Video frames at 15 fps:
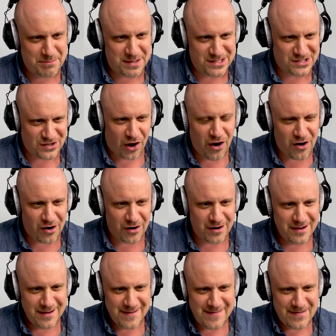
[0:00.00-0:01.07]

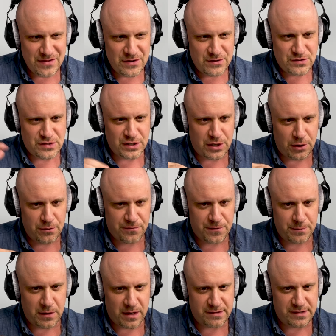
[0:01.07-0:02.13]
bizarre to go
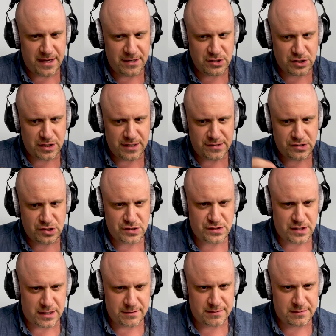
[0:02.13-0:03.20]
from Los Angeles just
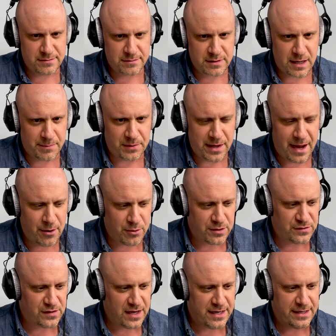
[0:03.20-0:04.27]
a couple
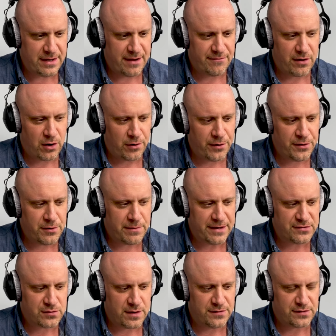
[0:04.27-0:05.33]
hours, and you have all the
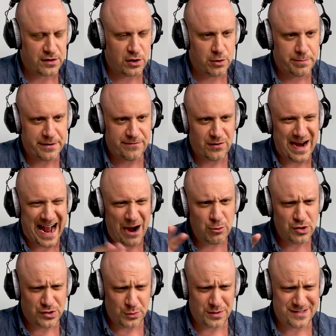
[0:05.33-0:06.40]
restaurants are open for
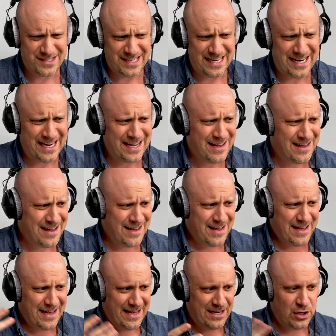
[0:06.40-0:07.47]
outdoor seating,
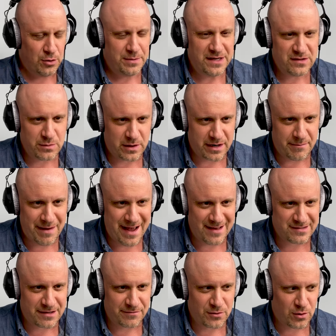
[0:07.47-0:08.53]
and nobody's wearing a
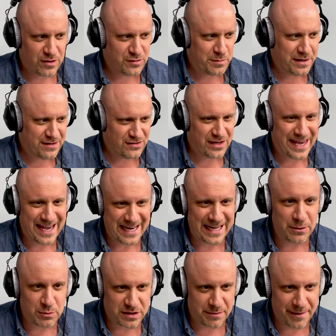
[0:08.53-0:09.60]
mask, of course, because you can't eat
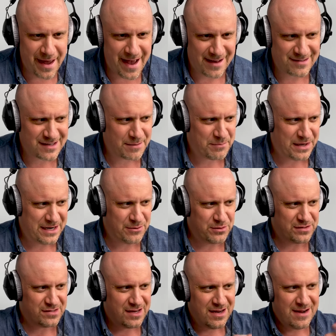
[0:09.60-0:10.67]
with a mask. But it
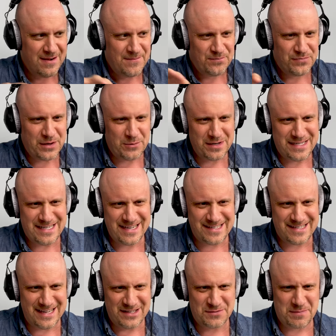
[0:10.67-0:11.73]
was, they were
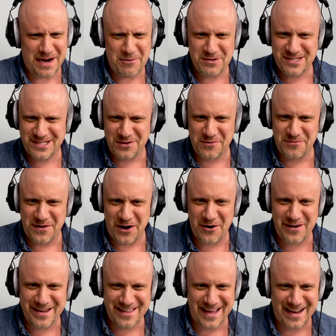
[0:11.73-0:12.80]
distanced, but I was still
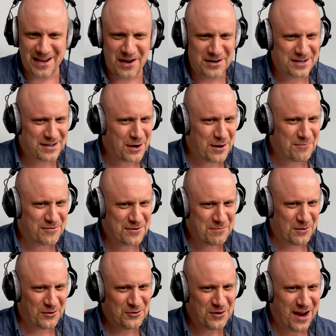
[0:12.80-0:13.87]
very like
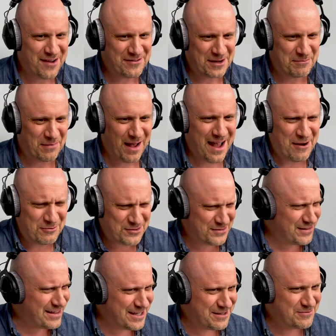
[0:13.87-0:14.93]
uncomfortable driving by. It was
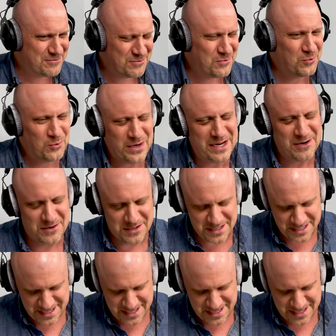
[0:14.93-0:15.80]
really weird.